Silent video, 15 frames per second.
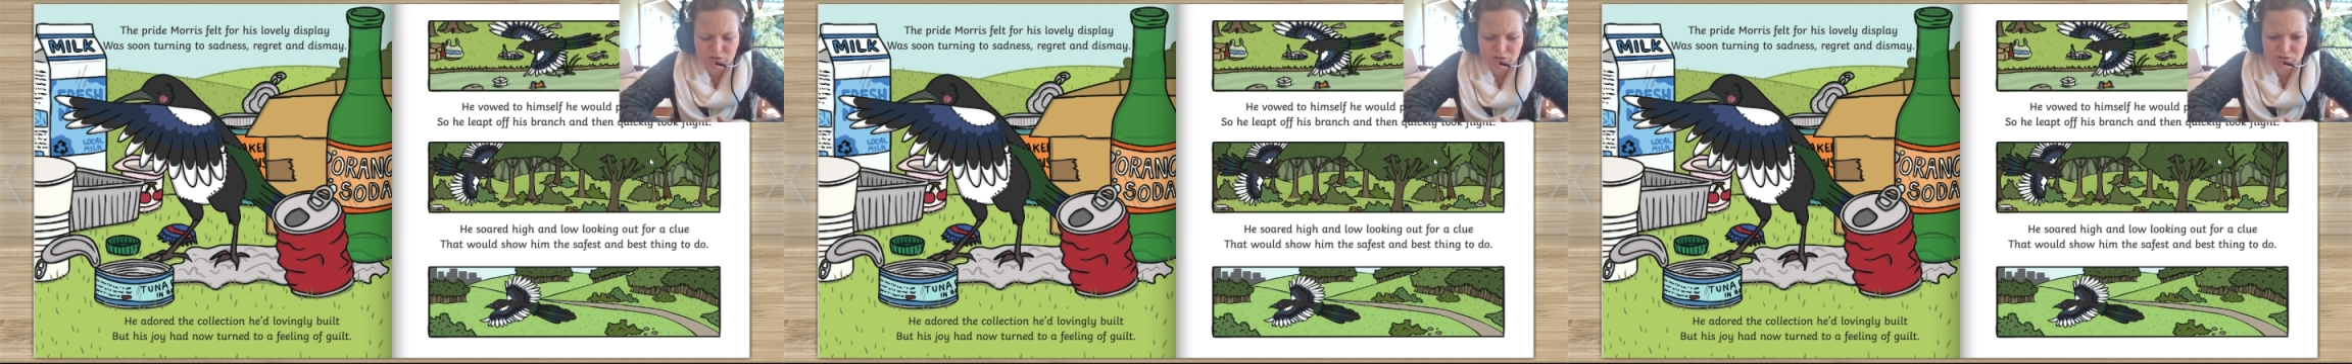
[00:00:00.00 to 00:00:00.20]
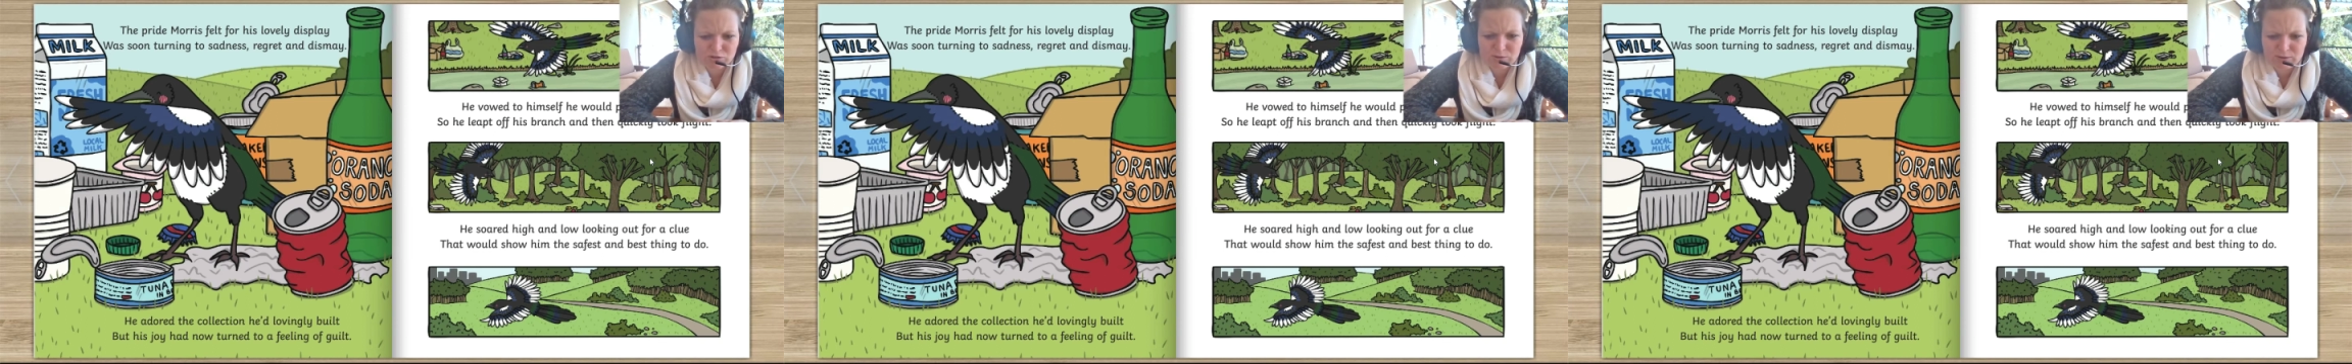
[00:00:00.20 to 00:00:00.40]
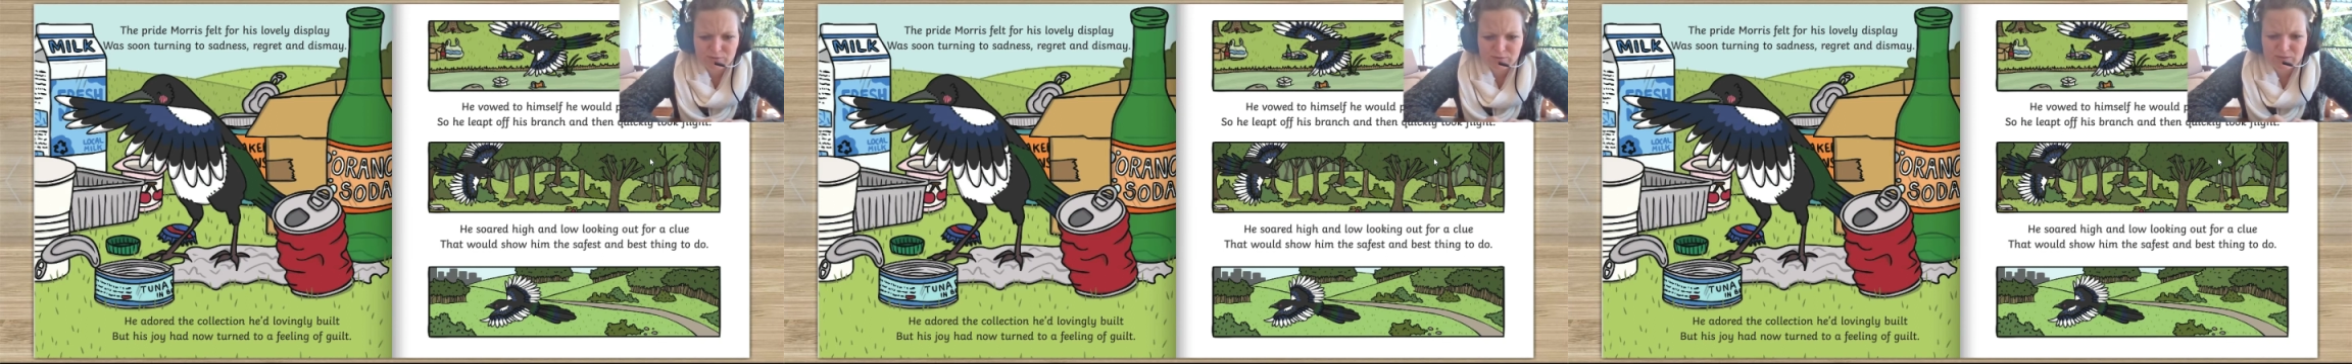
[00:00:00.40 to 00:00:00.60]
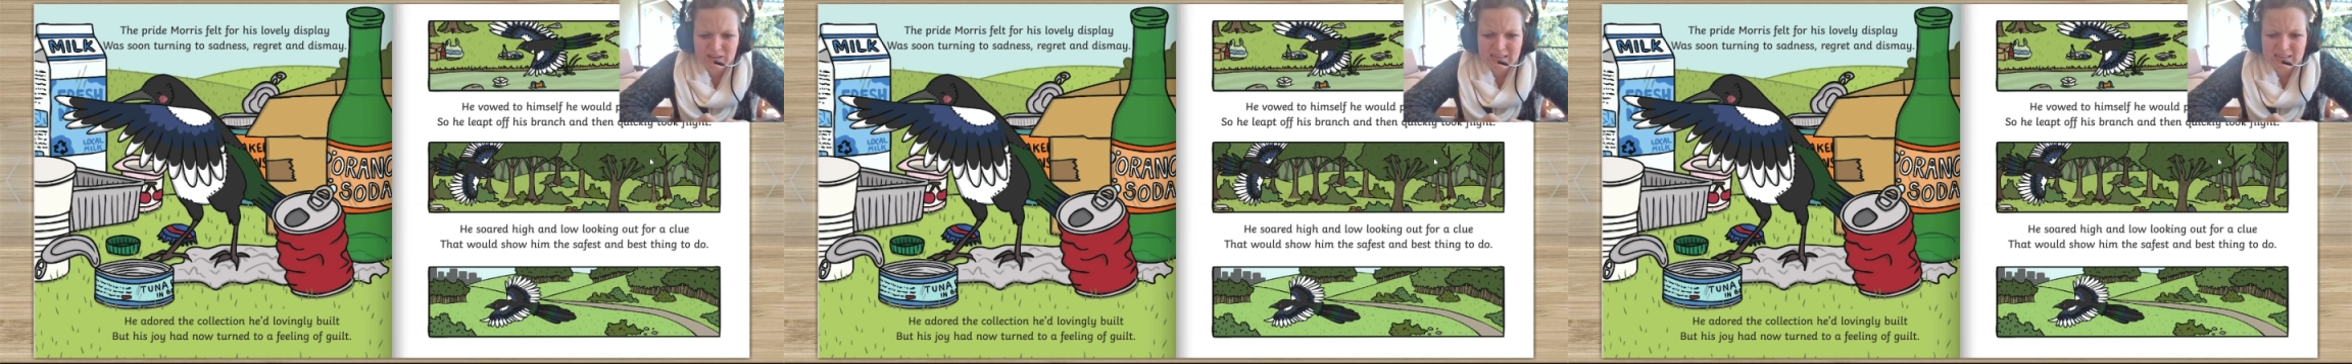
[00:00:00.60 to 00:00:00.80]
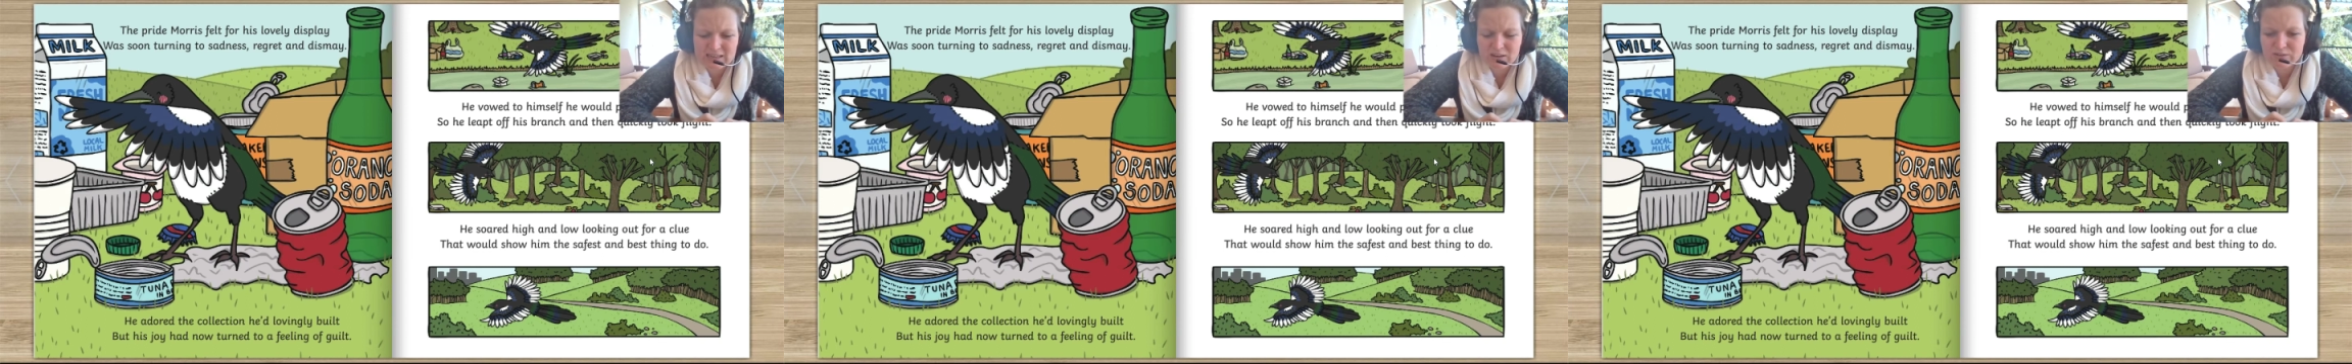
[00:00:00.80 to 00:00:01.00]
to a
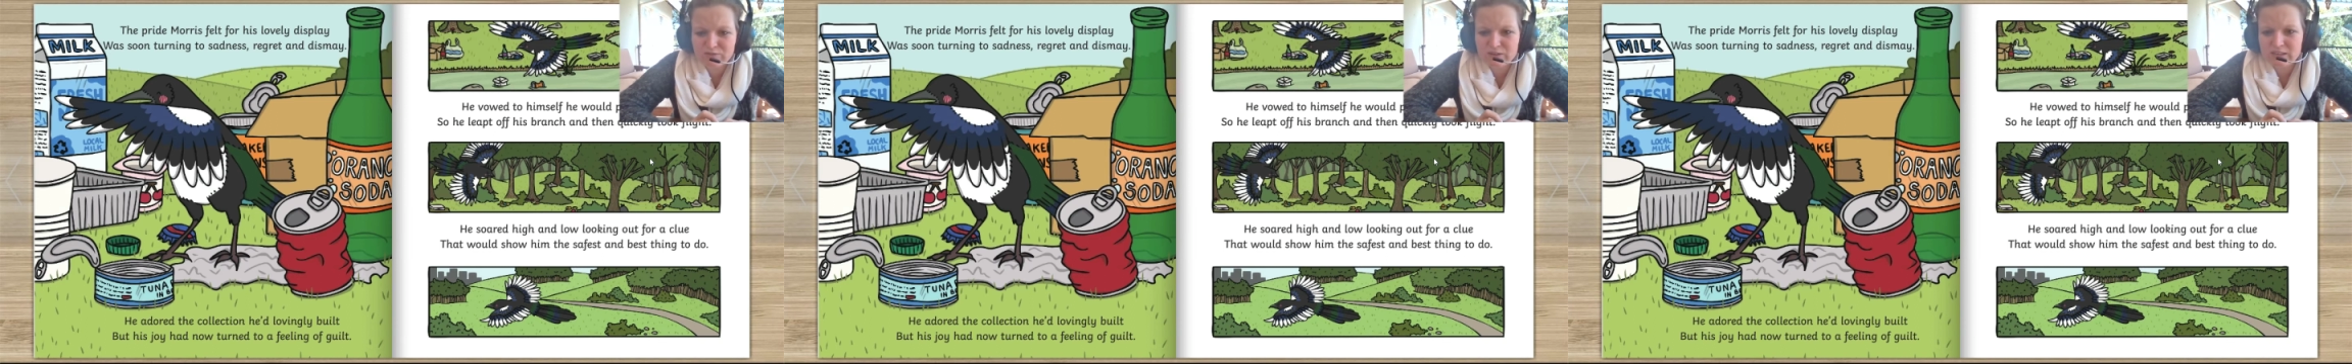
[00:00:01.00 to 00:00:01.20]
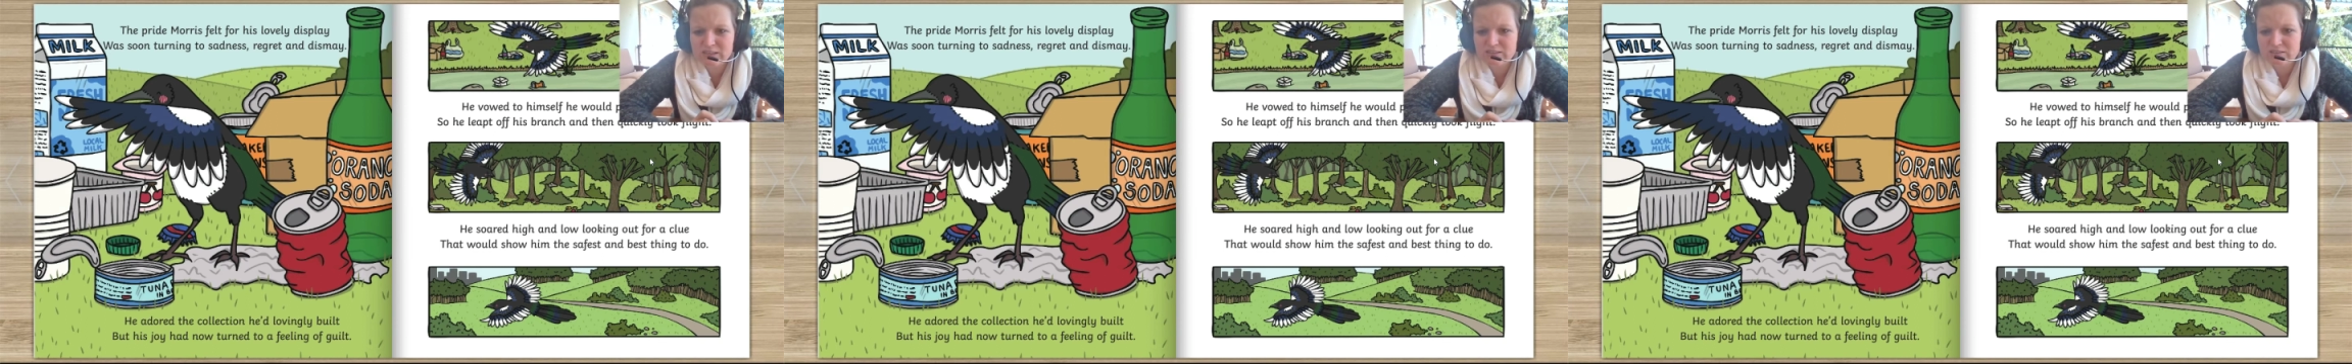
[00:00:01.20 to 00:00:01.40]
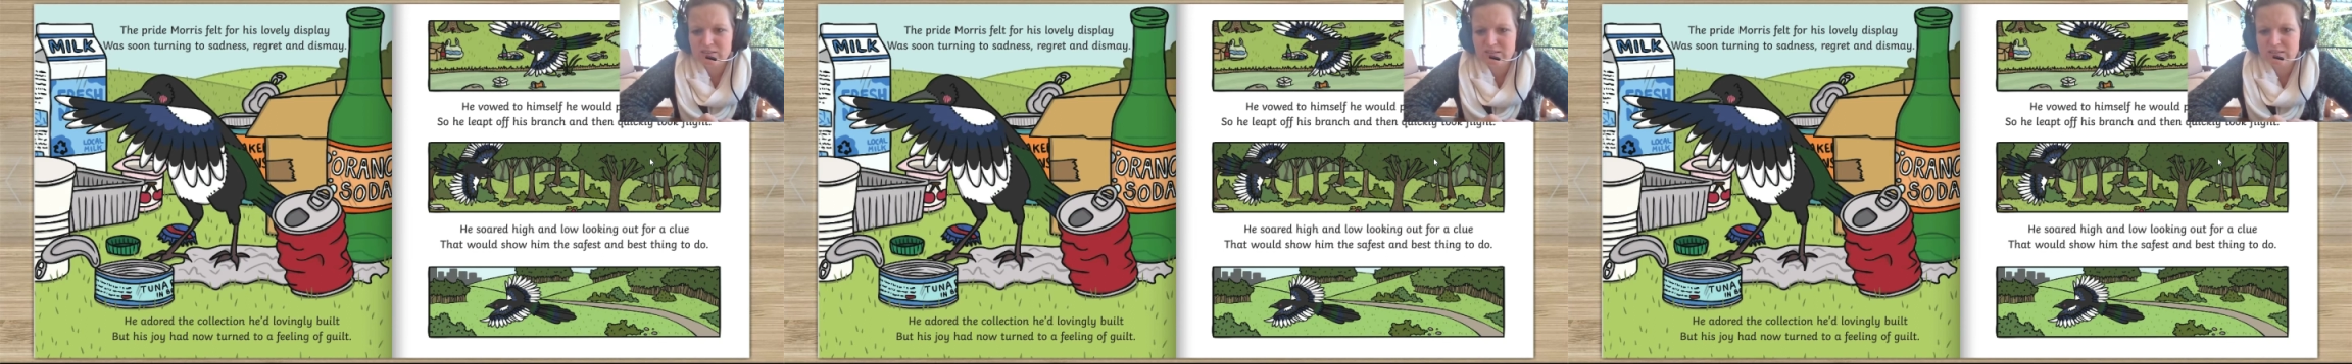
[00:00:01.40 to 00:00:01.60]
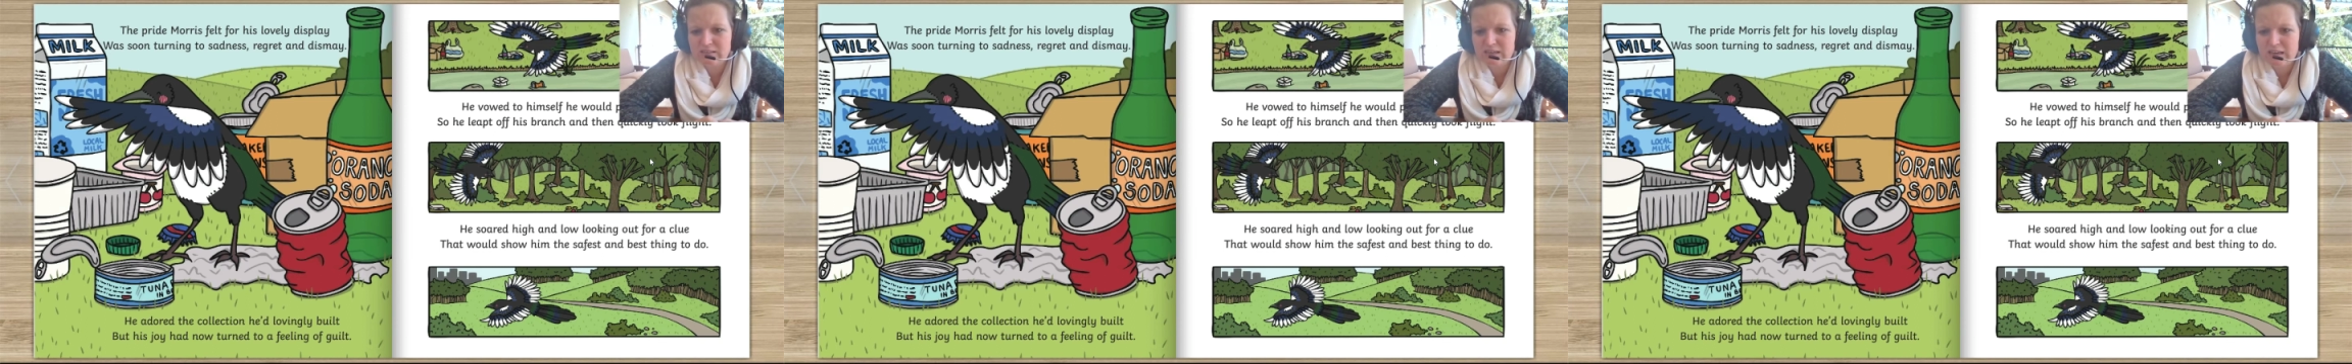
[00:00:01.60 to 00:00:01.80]
feeling of guilt.